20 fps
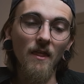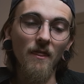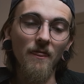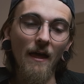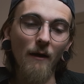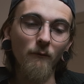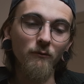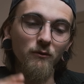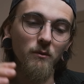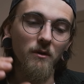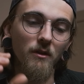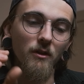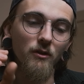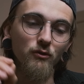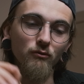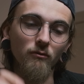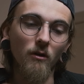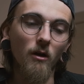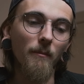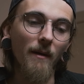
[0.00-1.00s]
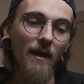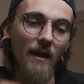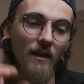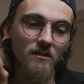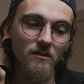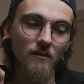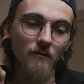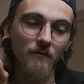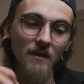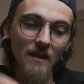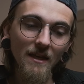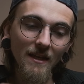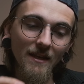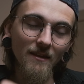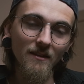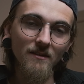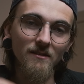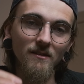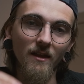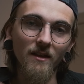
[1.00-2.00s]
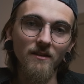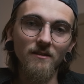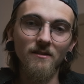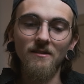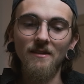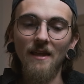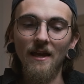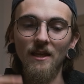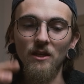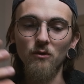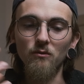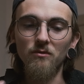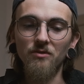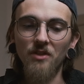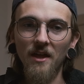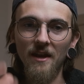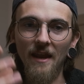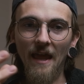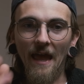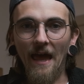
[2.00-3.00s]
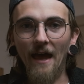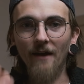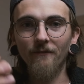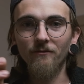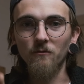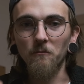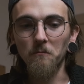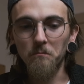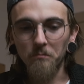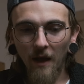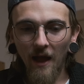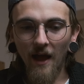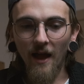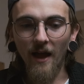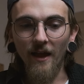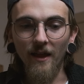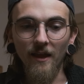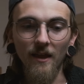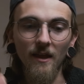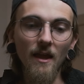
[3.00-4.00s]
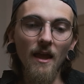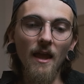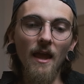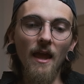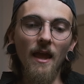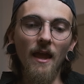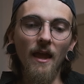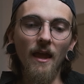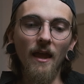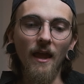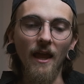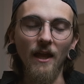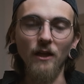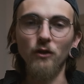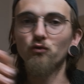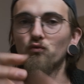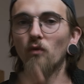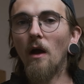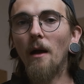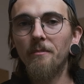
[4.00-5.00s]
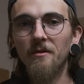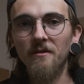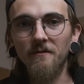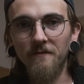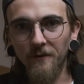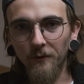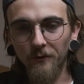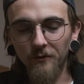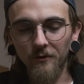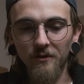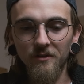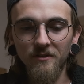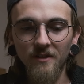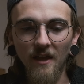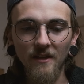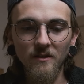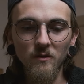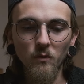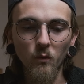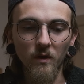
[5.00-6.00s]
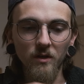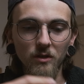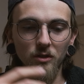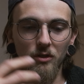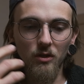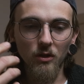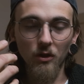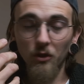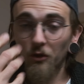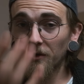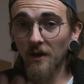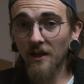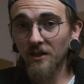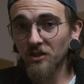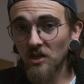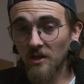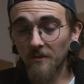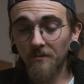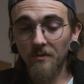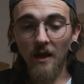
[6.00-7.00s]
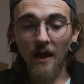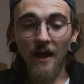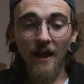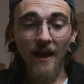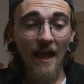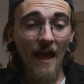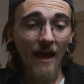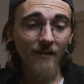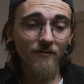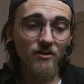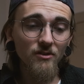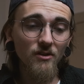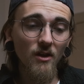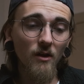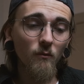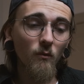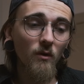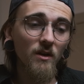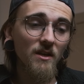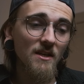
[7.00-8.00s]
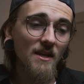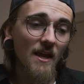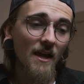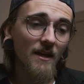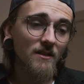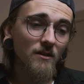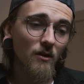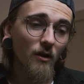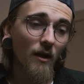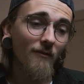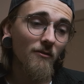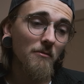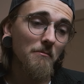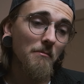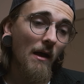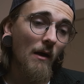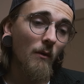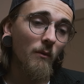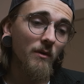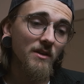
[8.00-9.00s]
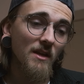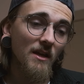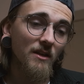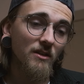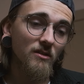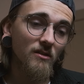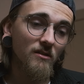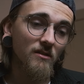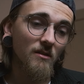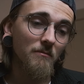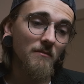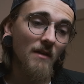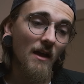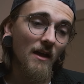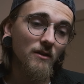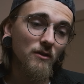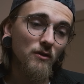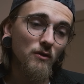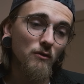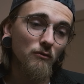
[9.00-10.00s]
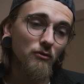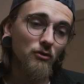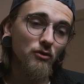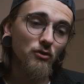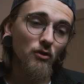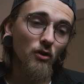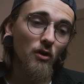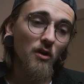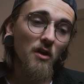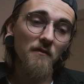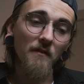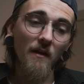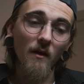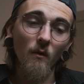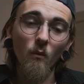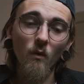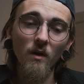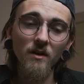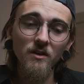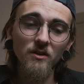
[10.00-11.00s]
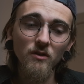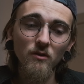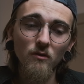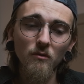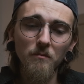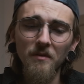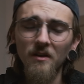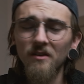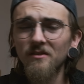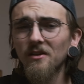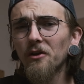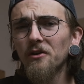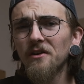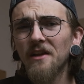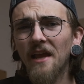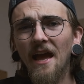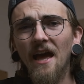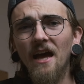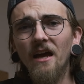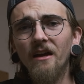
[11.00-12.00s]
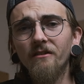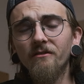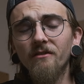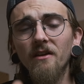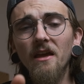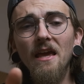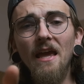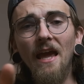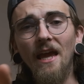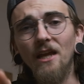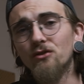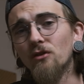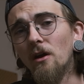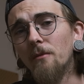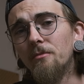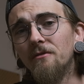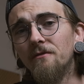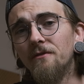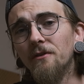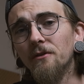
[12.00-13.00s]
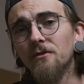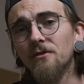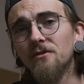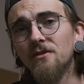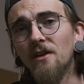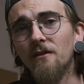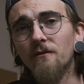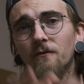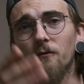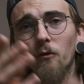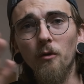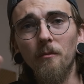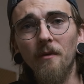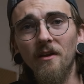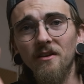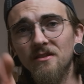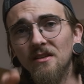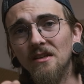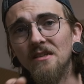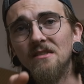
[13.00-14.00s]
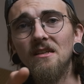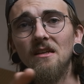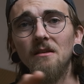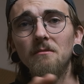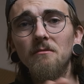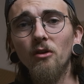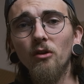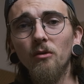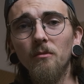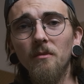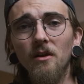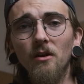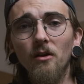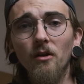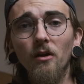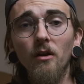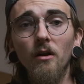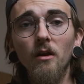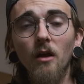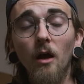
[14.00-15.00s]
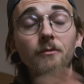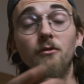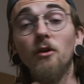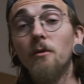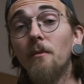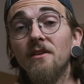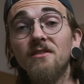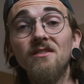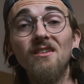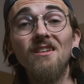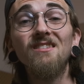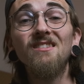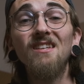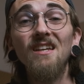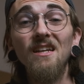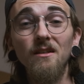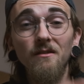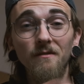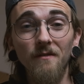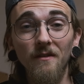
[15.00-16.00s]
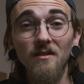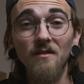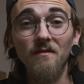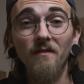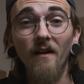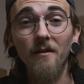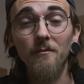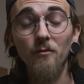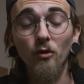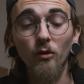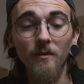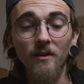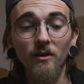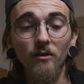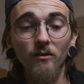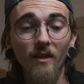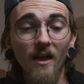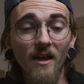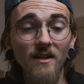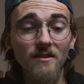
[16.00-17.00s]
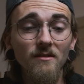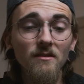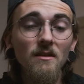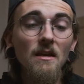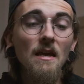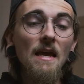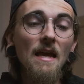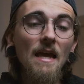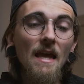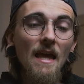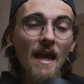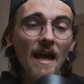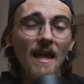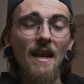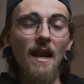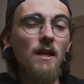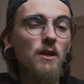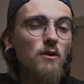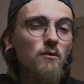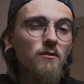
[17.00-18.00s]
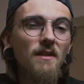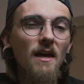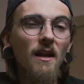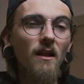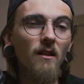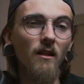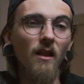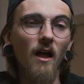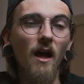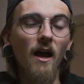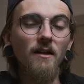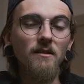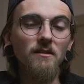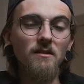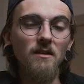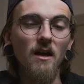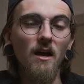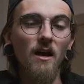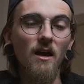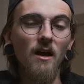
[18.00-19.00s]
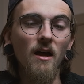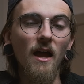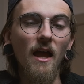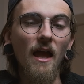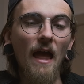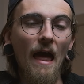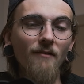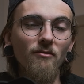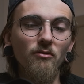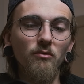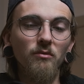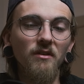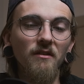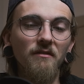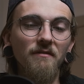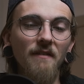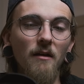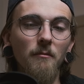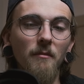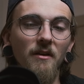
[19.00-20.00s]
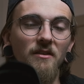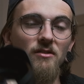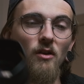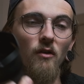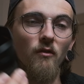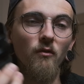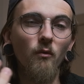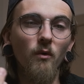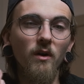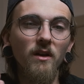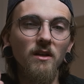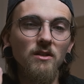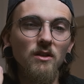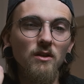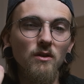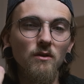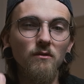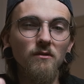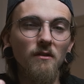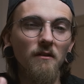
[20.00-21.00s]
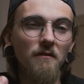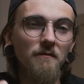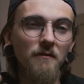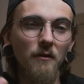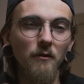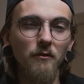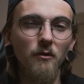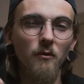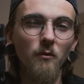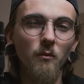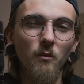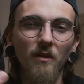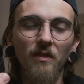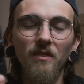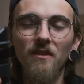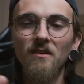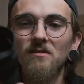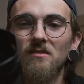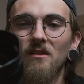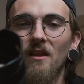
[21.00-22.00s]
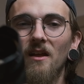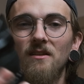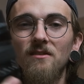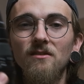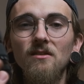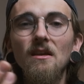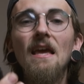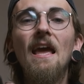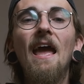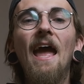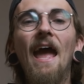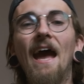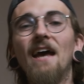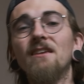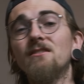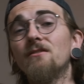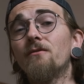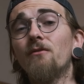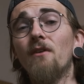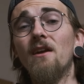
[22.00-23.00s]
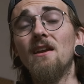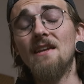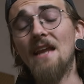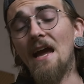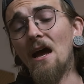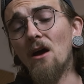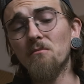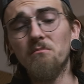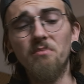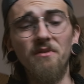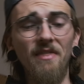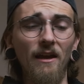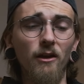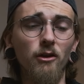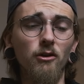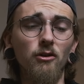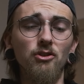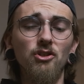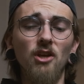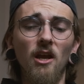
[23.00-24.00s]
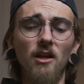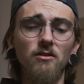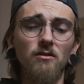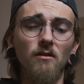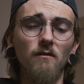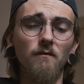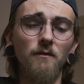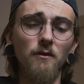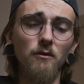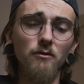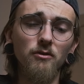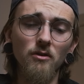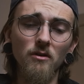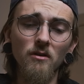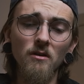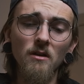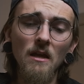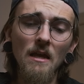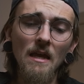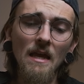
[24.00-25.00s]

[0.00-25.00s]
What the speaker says: that was one of the drawbacks of getting this lens is that you then have to buy a drop-in filter set, which they're not cheap. I haven't done one yet, or haven't bought one yet, just because I'm not too sure if I want to, because I already have a drop-in filter set for my 16 to 55mm lens. And I use that a lot. I haven't really found myself wanting to use a filter with this lens as of right now, but that could change in the future.